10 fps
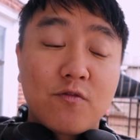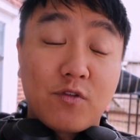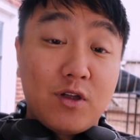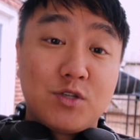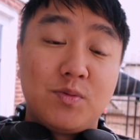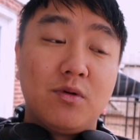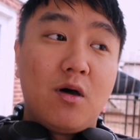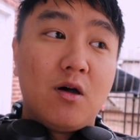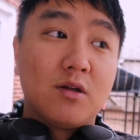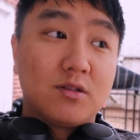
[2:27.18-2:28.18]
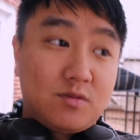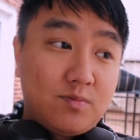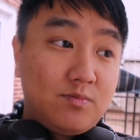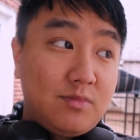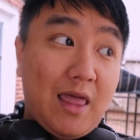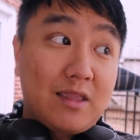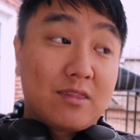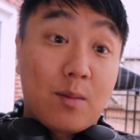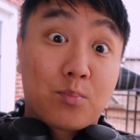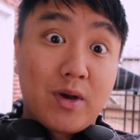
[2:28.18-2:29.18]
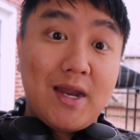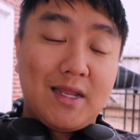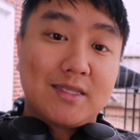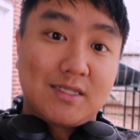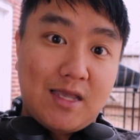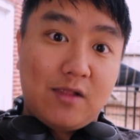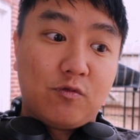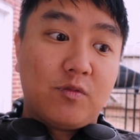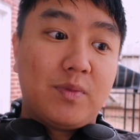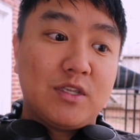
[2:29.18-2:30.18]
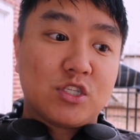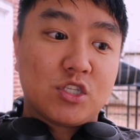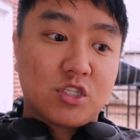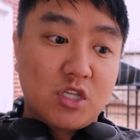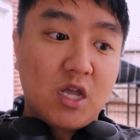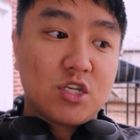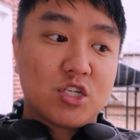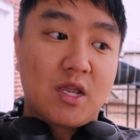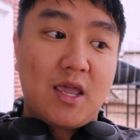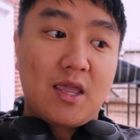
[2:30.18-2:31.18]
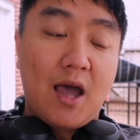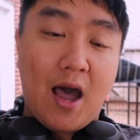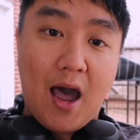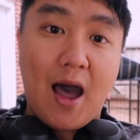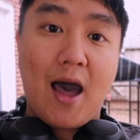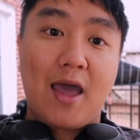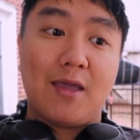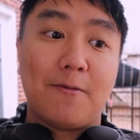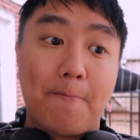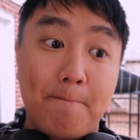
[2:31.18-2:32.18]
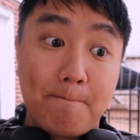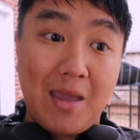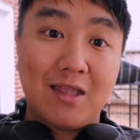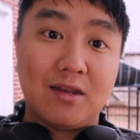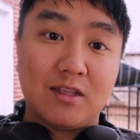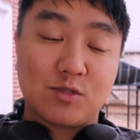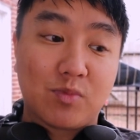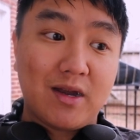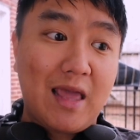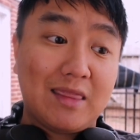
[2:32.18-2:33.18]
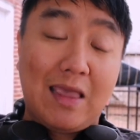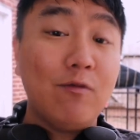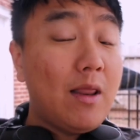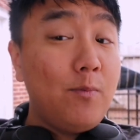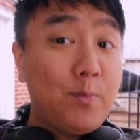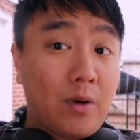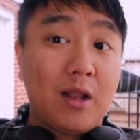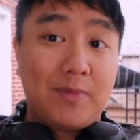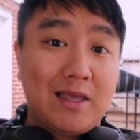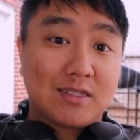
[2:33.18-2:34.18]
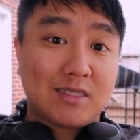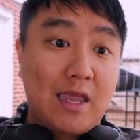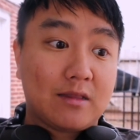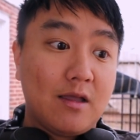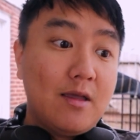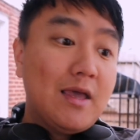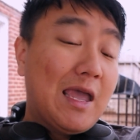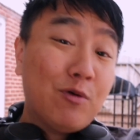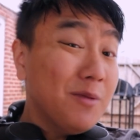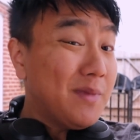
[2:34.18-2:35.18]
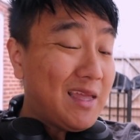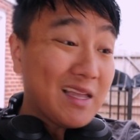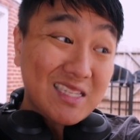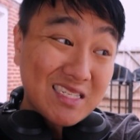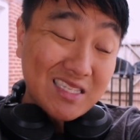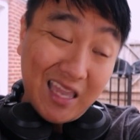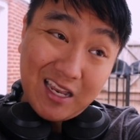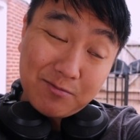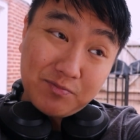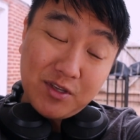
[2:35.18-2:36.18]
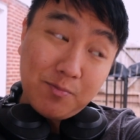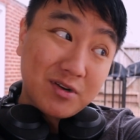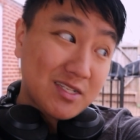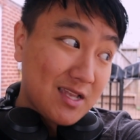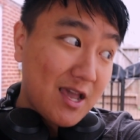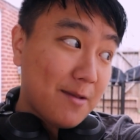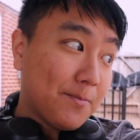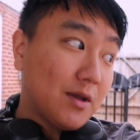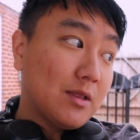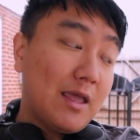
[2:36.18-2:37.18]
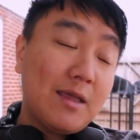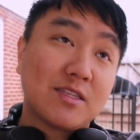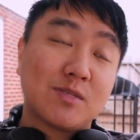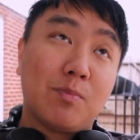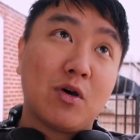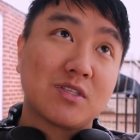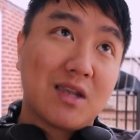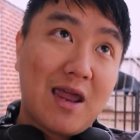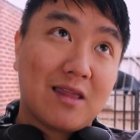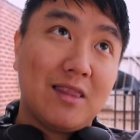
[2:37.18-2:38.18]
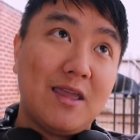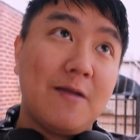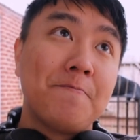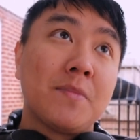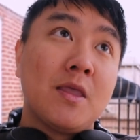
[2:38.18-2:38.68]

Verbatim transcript: French Bulldog, like the breed itself would be such a high maintenance breed. And they, it would probably be extinct. It wouldn't be extinct per se, but it's most likely